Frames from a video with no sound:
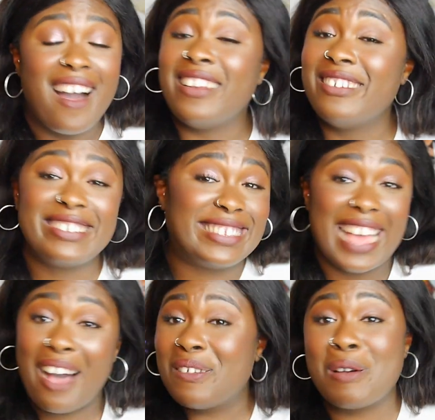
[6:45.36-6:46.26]
I look
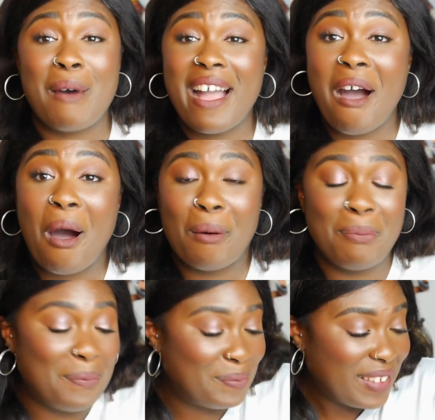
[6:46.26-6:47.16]
down at my
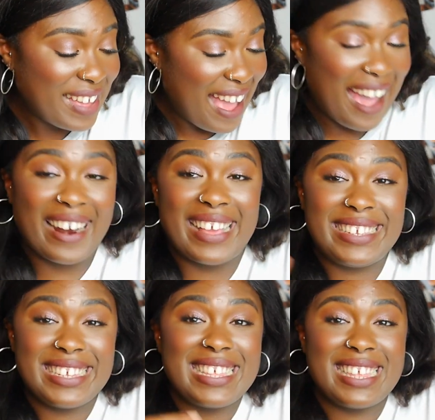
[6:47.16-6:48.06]
arm and I
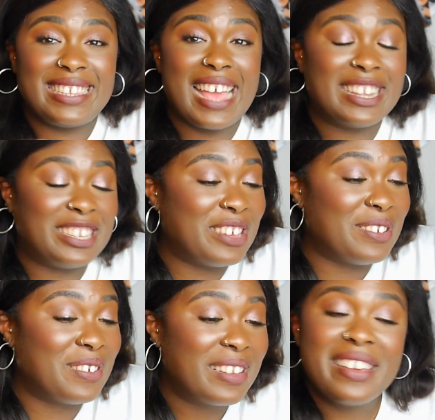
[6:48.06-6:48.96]
see this
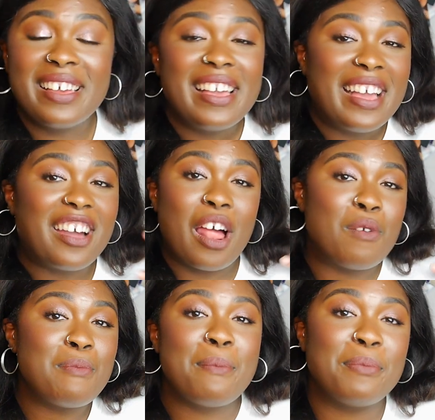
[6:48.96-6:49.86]
tattoo and I
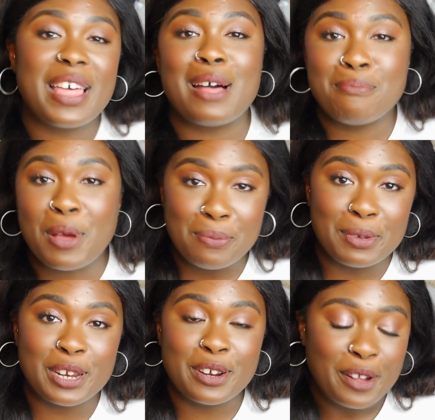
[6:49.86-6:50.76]
remember that
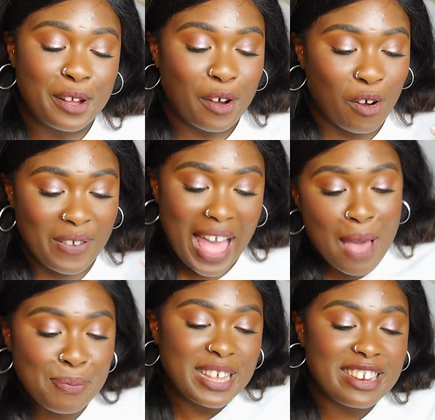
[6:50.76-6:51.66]
moment of
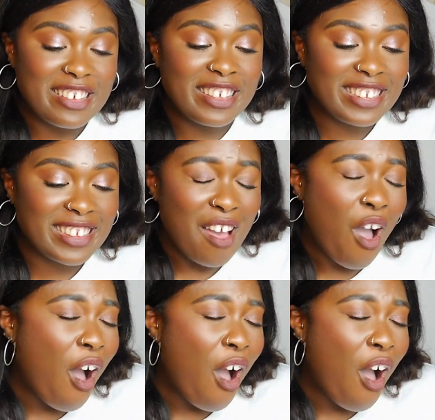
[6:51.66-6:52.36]
happiness,